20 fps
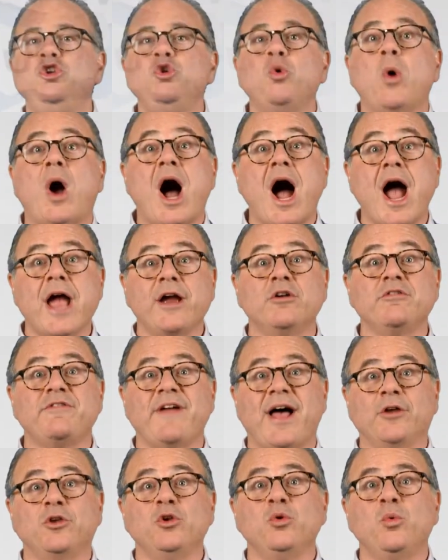do higher
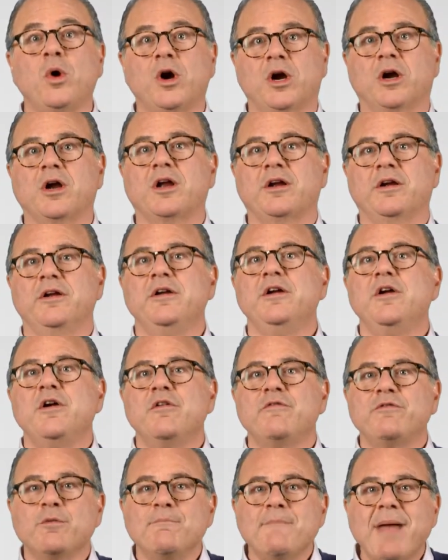value work.
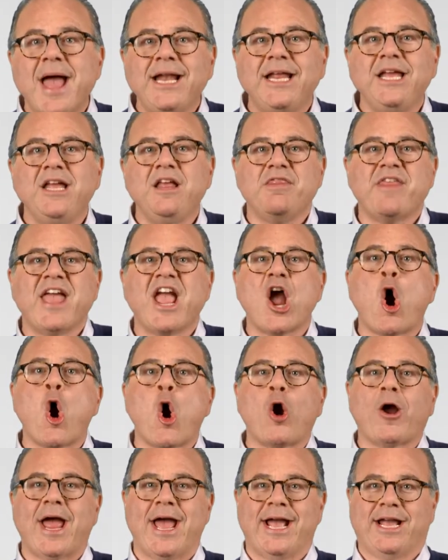For many, they
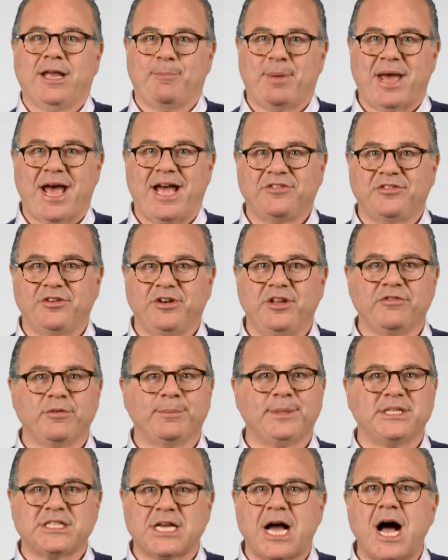are at capacity
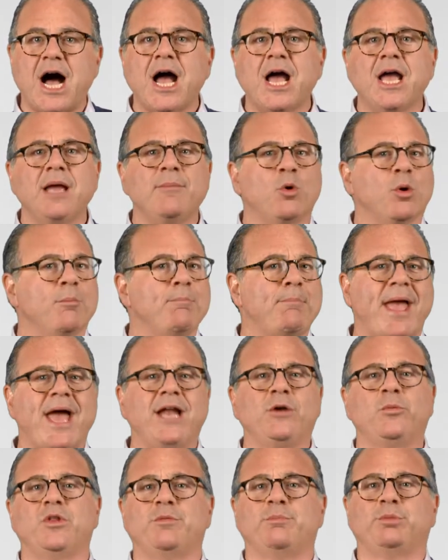from a time or
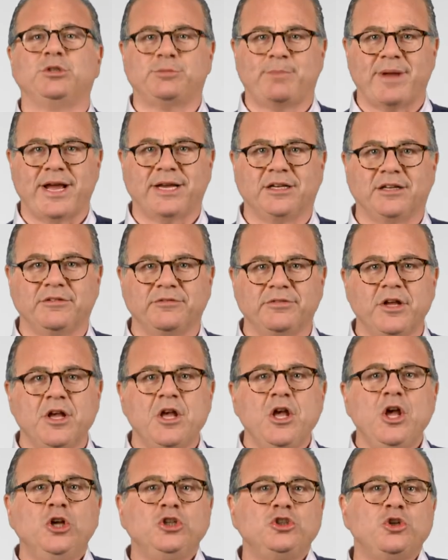bandwidth perspective,
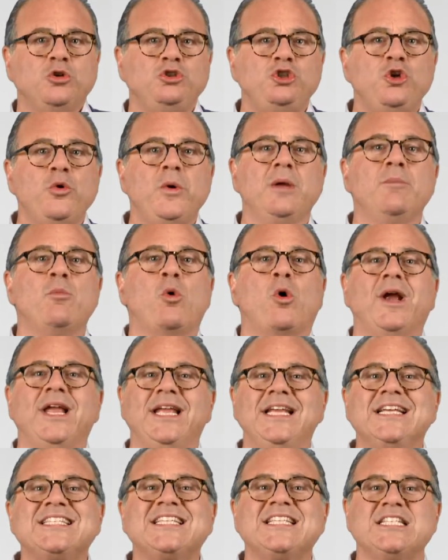so doing more
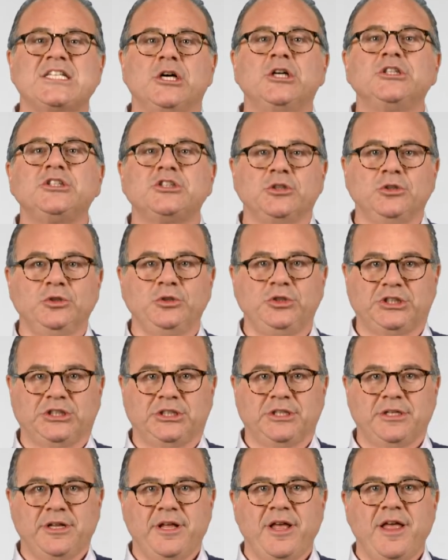isn't a
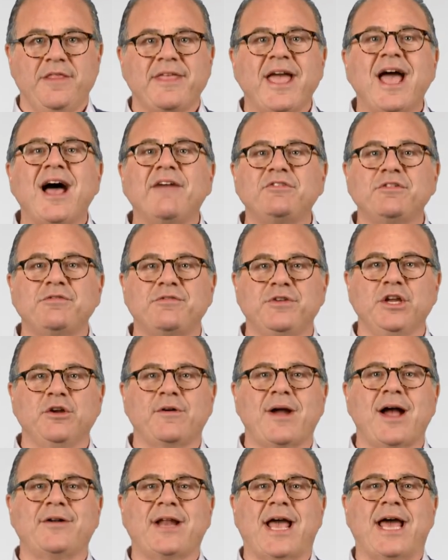solution. They have to
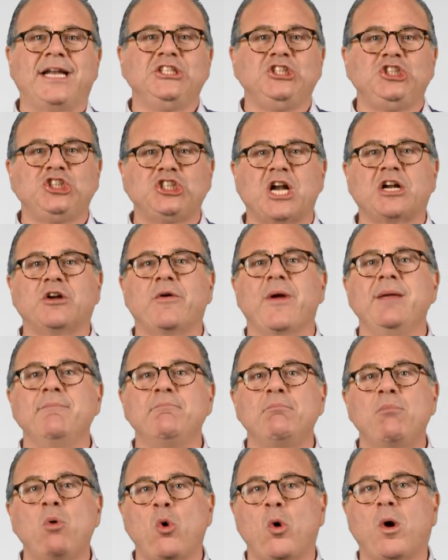figure out how to generate
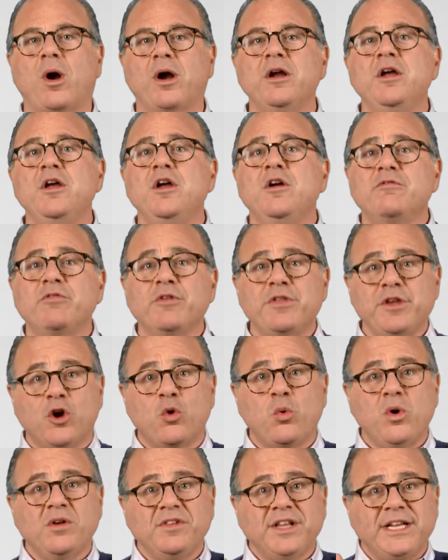more for the
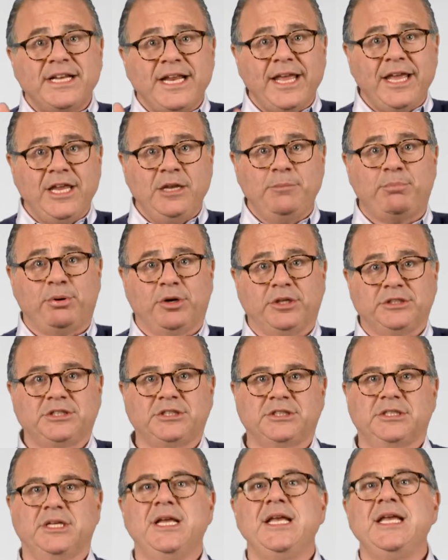equivalent
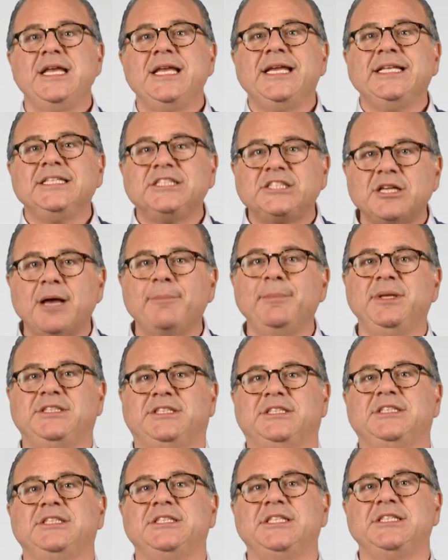inputs. In some
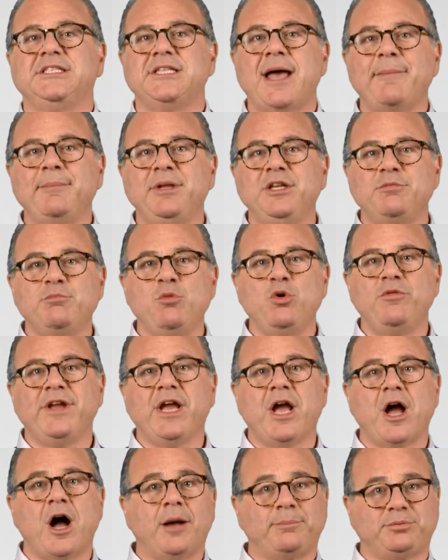instances, that means
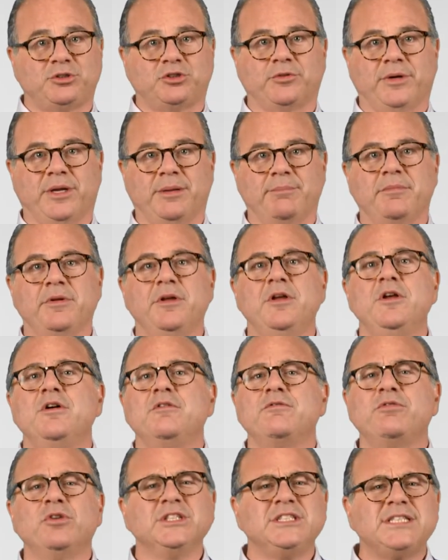moving upstream.
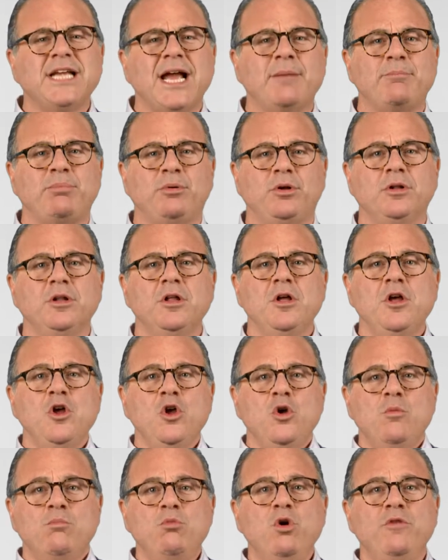For example,
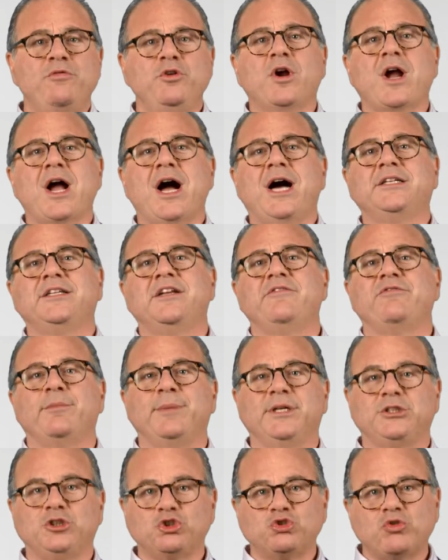move your content
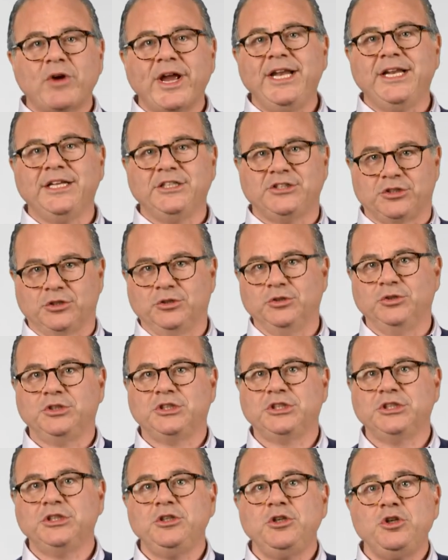from a training
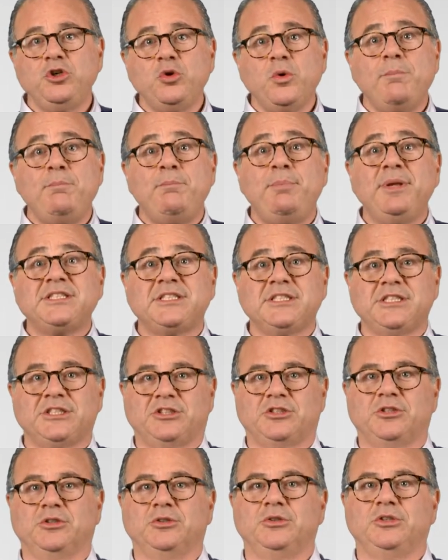solution to a
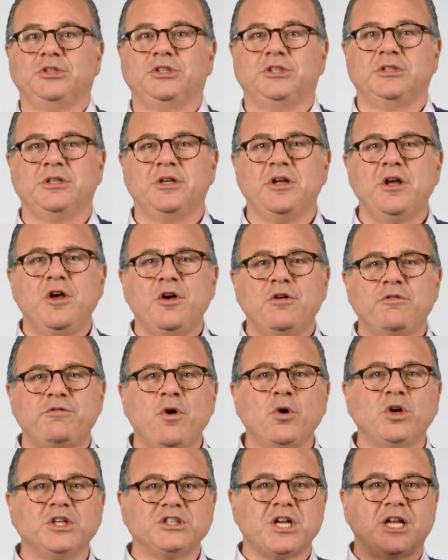business solution.
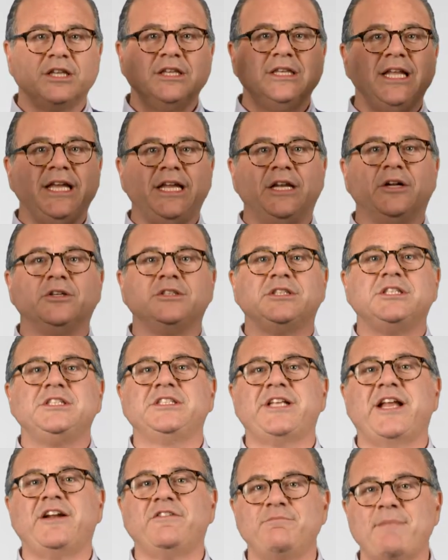Focus on leaders
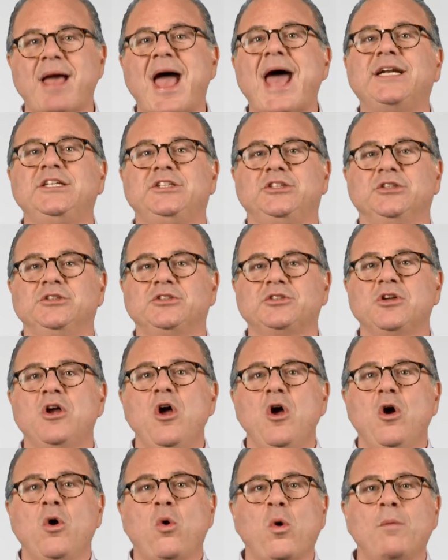instead of managers,
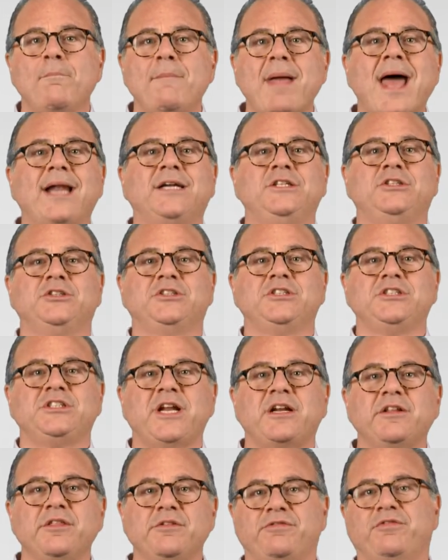or managers
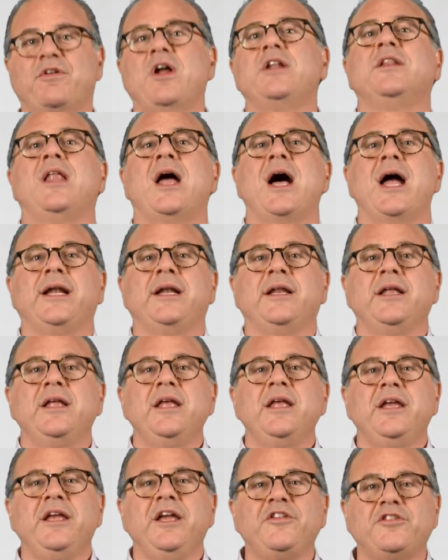instead of the front line.
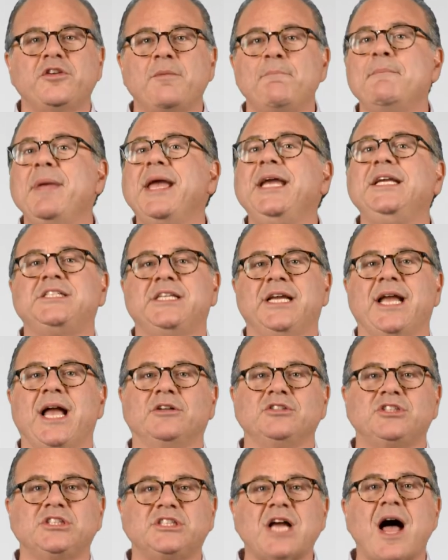It's amazing
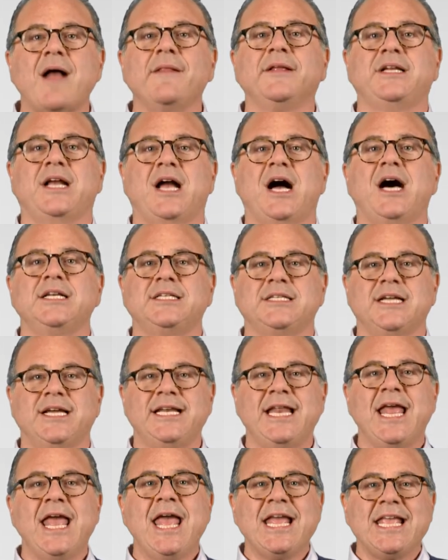how solid
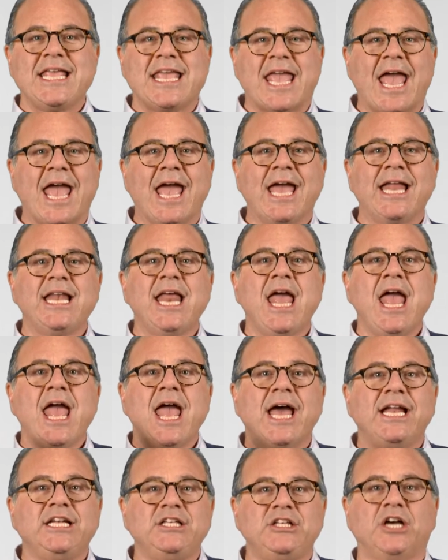content can
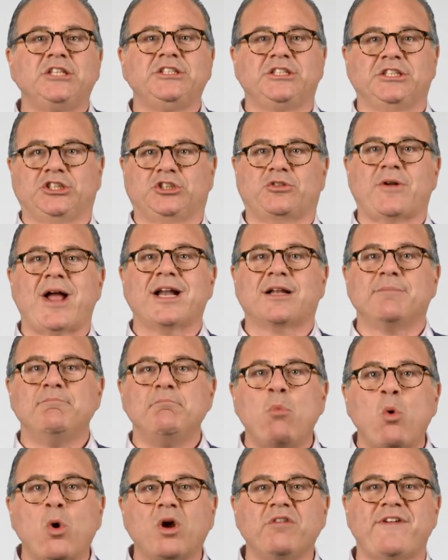and does extract
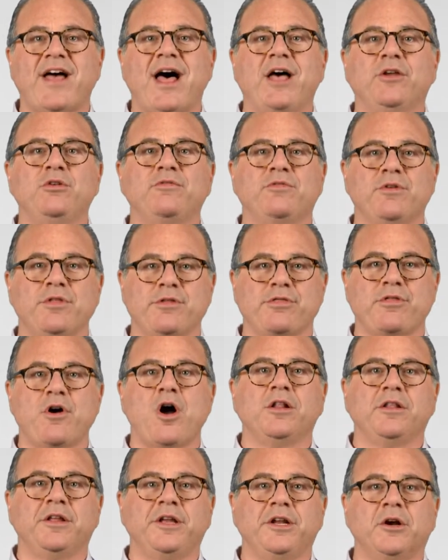more value for the
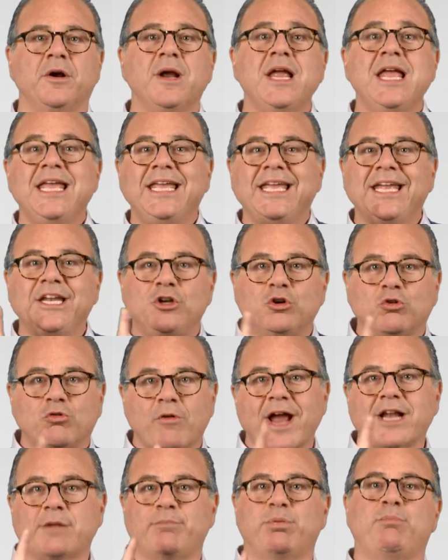thought leader in
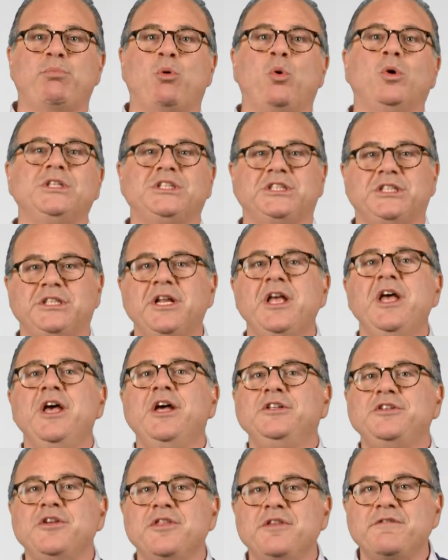direct proportion
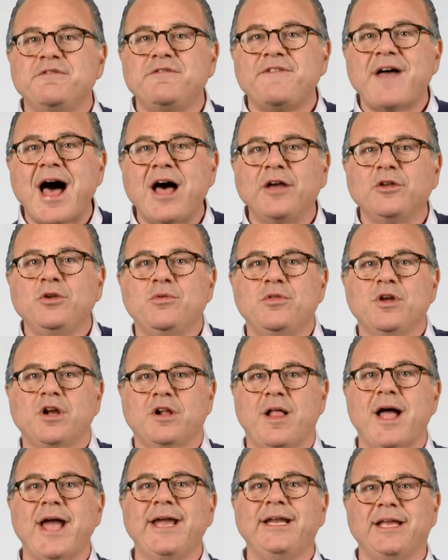to the value the
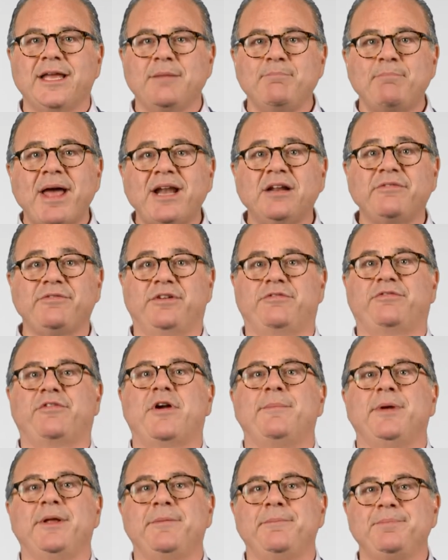client can benefit
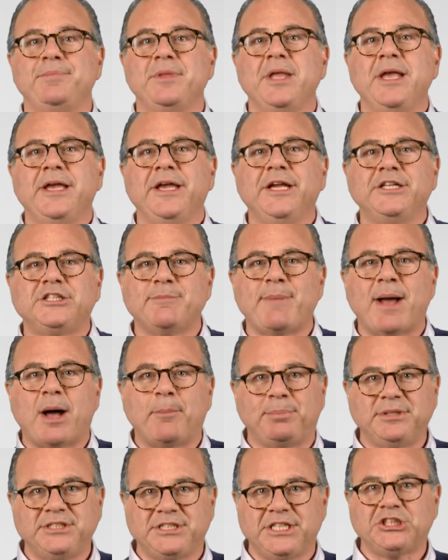from it. It's
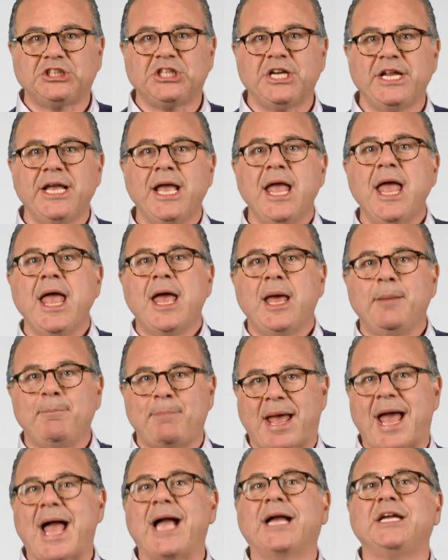about positioning and
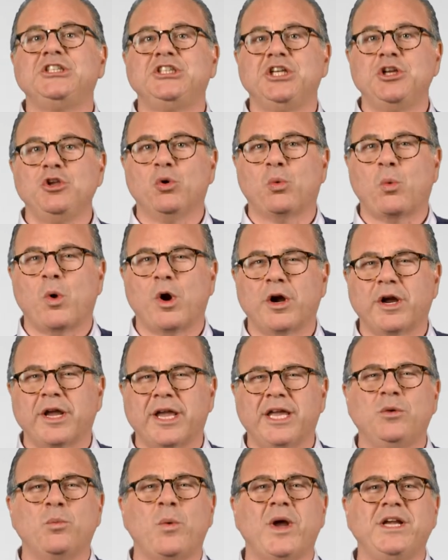packaging your work
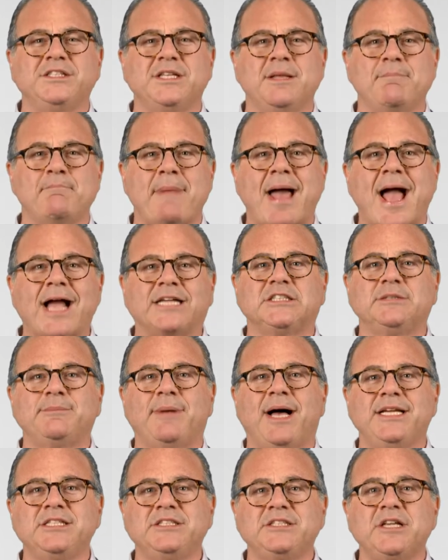in ways that
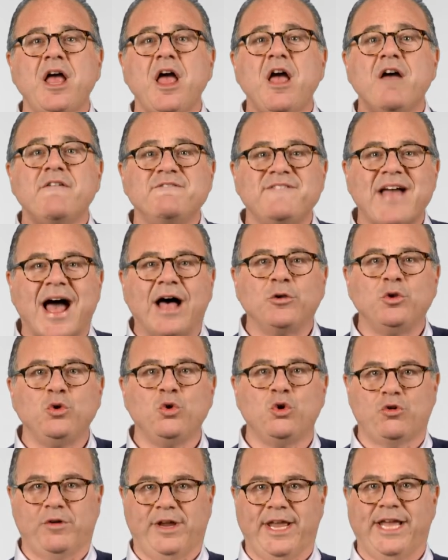maximize
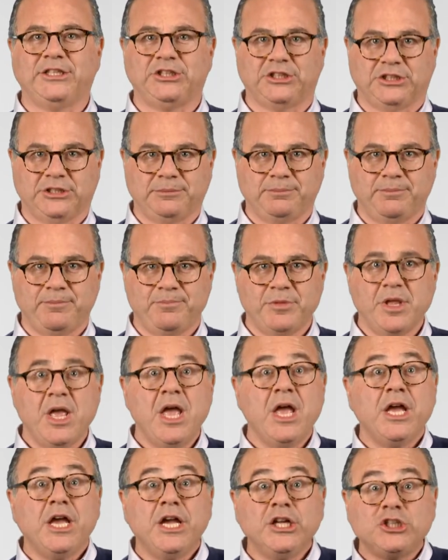value creation.
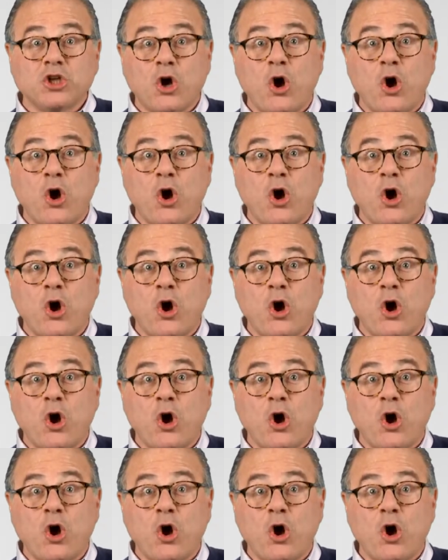It's